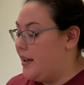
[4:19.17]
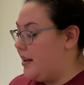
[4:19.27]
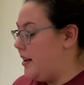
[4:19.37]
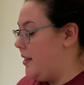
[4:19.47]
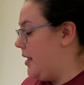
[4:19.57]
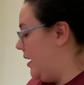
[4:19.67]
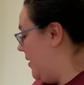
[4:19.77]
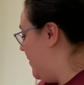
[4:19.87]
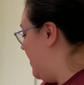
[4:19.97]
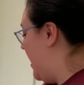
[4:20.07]
And
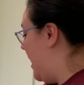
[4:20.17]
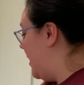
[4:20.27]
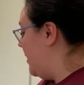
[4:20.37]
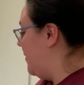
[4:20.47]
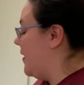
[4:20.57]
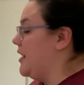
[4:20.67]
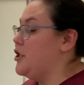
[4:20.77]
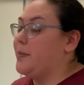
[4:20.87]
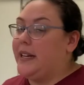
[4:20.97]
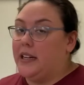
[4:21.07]
then from that, you find
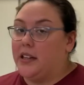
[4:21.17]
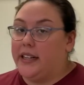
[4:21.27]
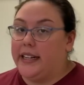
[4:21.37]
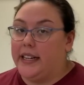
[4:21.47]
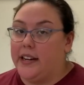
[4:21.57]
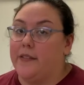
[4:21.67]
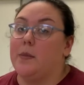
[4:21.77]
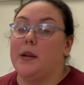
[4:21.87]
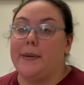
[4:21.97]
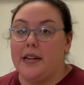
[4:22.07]
your period, and from
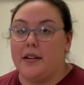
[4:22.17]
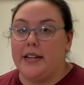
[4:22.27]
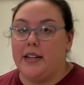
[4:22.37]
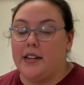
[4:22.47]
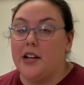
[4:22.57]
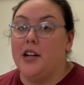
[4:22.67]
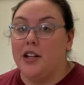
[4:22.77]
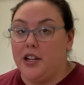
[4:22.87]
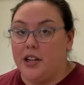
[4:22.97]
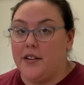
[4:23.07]
your period,
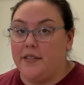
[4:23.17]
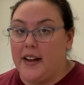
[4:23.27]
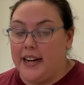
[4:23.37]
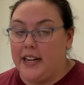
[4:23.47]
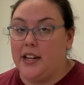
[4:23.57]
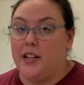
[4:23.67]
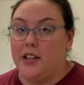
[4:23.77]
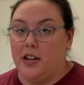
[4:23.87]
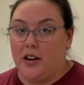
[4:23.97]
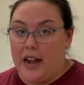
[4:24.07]
you can find the
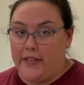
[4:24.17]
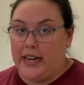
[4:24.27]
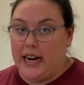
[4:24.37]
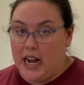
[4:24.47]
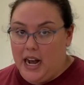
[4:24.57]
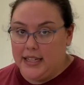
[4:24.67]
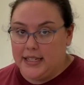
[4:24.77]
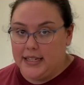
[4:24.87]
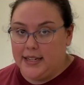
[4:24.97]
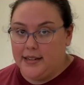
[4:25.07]
gravity
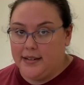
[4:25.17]
constant.